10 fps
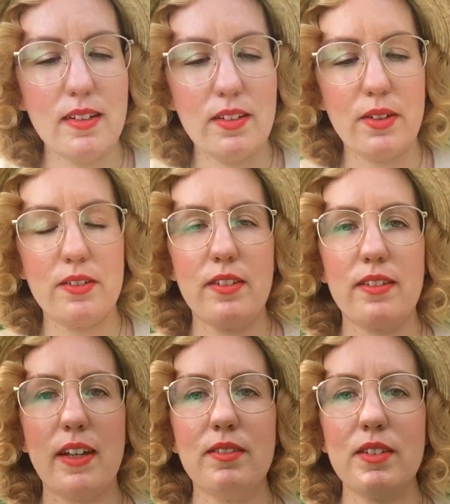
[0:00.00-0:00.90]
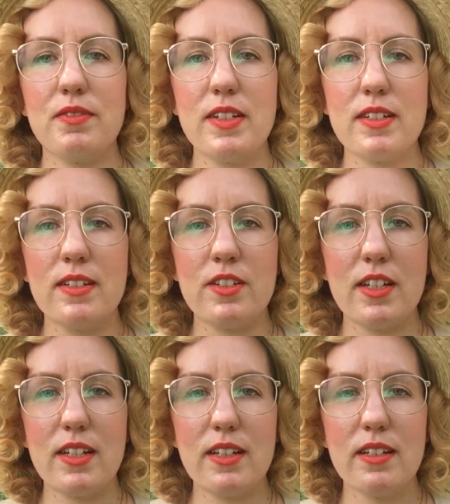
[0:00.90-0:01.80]
So it's just kind of a
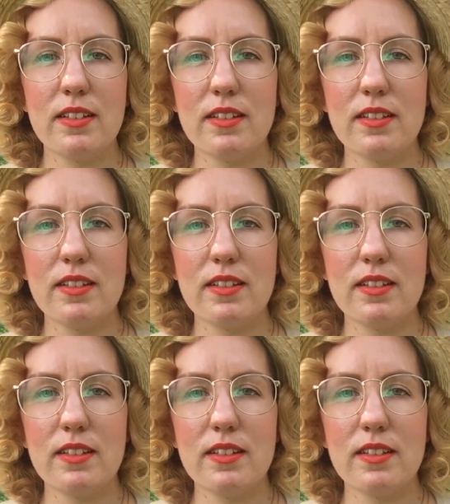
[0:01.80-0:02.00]
vintagey